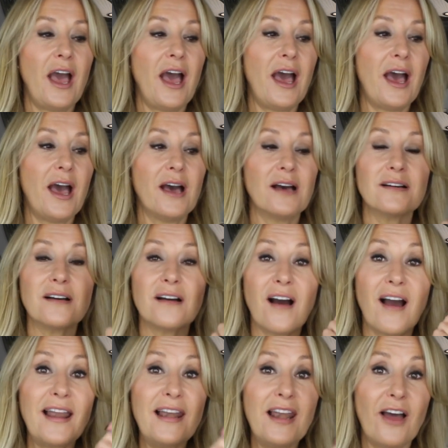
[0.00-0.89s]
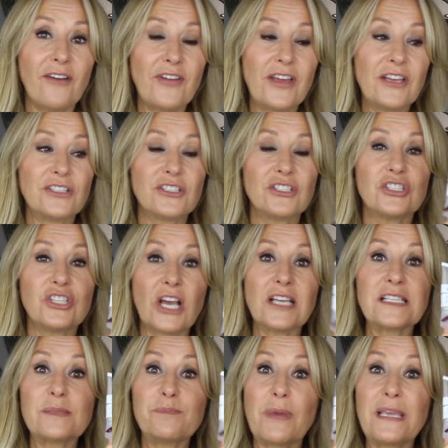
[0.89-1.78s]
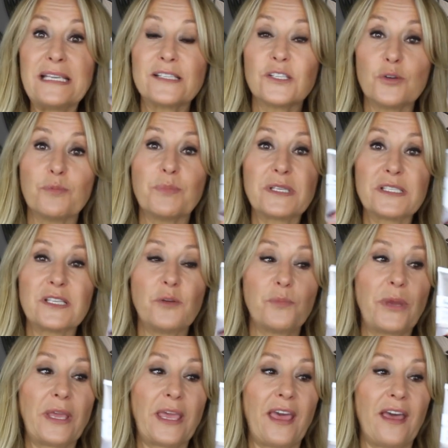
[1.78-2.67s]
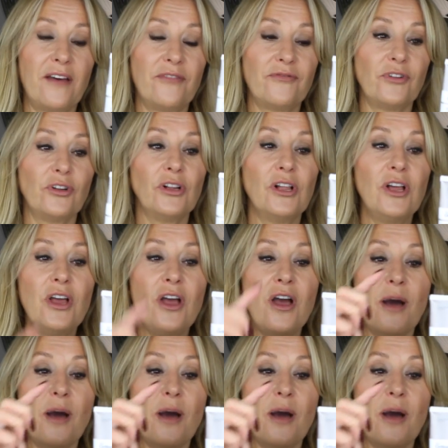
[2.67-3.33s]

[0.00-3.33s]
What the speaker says: I love it, just be super careful.